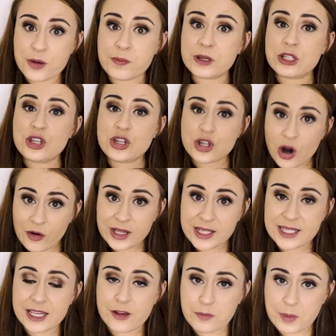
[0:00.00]

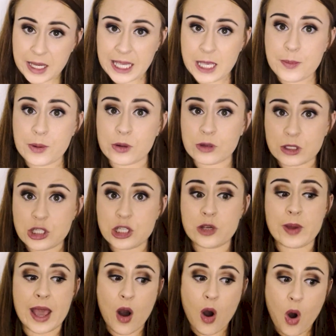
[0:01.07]
majority of people do
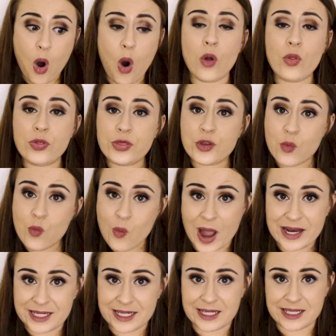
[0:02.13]
it on the
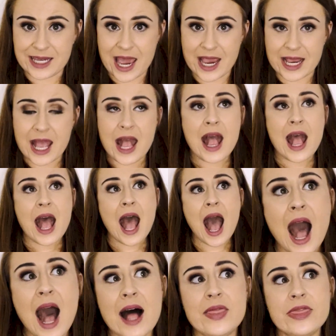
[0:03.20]
wedding day.
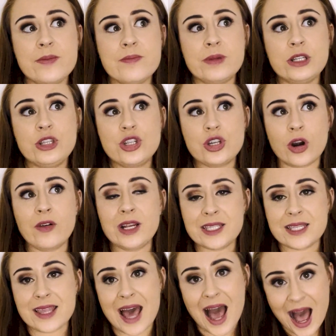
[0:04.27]
And the
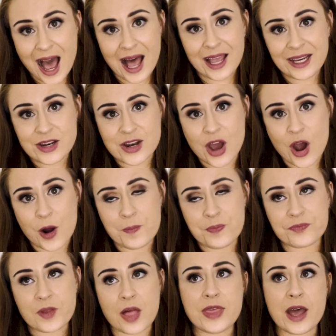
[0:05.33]
majority that I know,
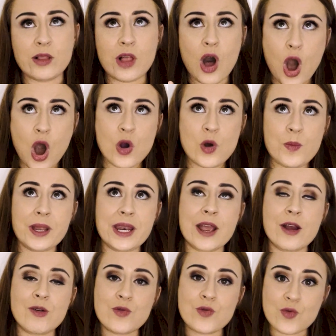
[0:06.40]
they'll open it
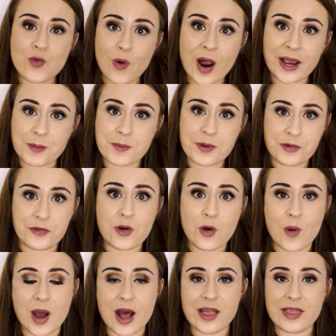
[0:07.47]
right
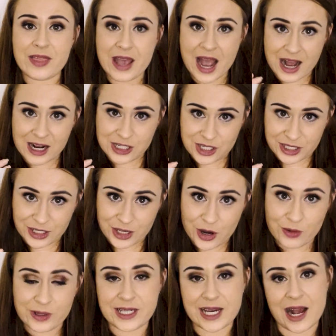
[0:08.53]
before they actually
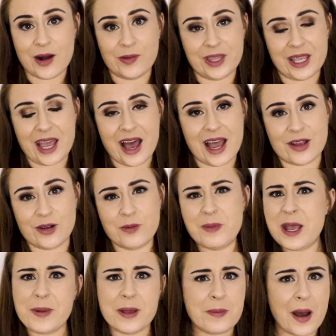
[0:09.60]
go down the aisle,
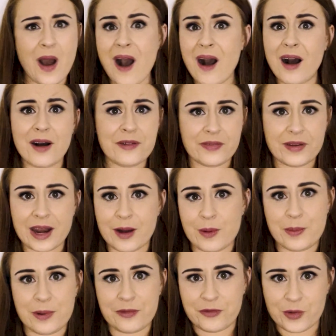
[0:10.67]
maybe about half an hour
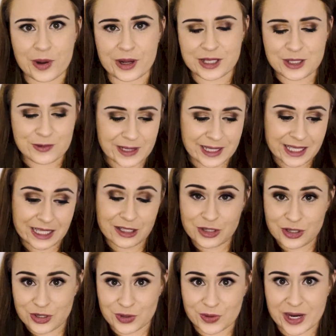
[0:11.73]
before, to really
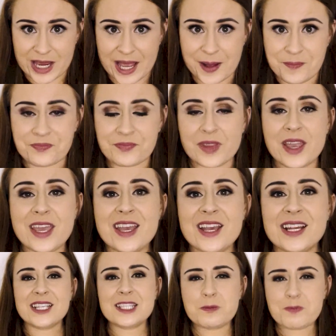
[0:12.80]
enjoy it.
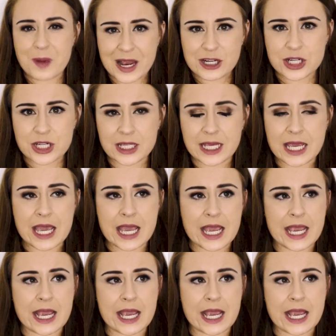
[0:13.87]
Especially